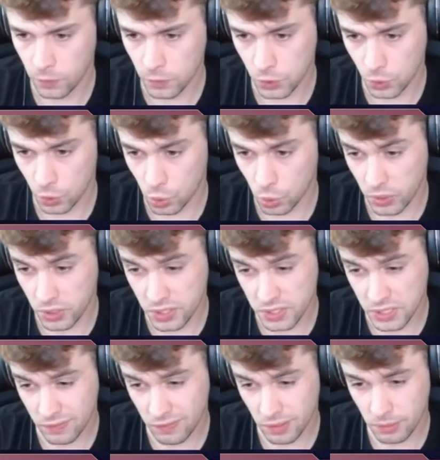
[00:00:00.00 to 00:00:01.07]
So queen
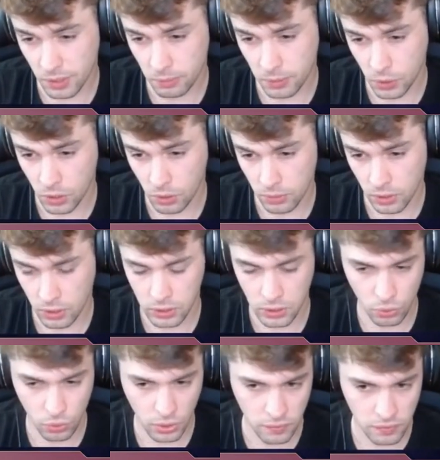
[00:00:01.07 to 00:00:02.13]
c7 might be coming,
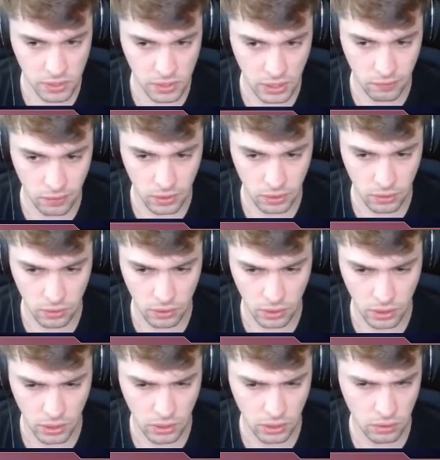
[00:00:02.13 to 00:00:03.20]
then rook f7,
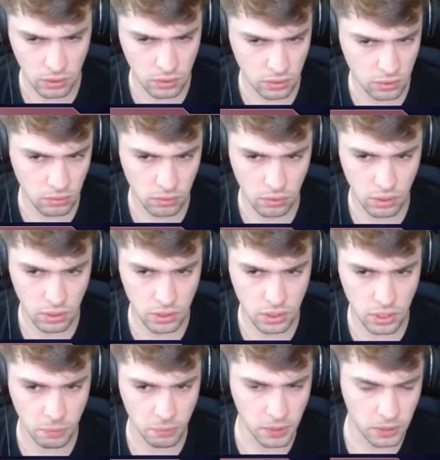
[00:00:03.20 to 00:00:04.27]
and this
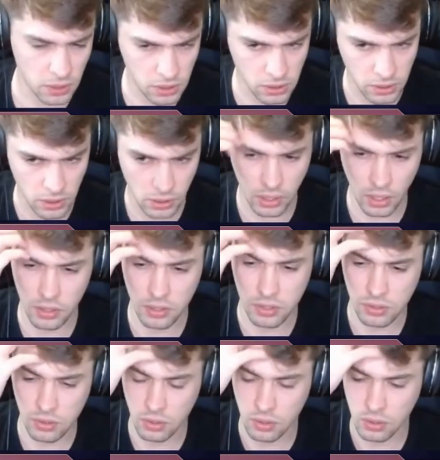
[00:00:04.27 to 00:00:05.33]
checkmate is still there,
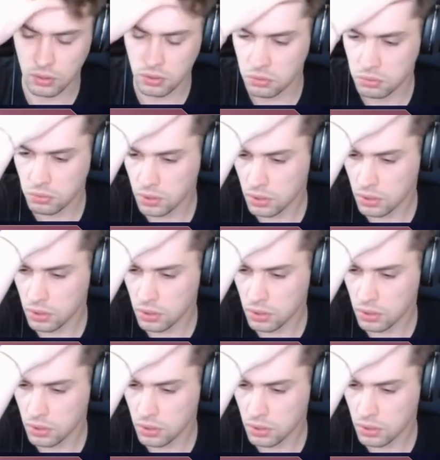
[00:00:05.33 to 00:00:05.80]
so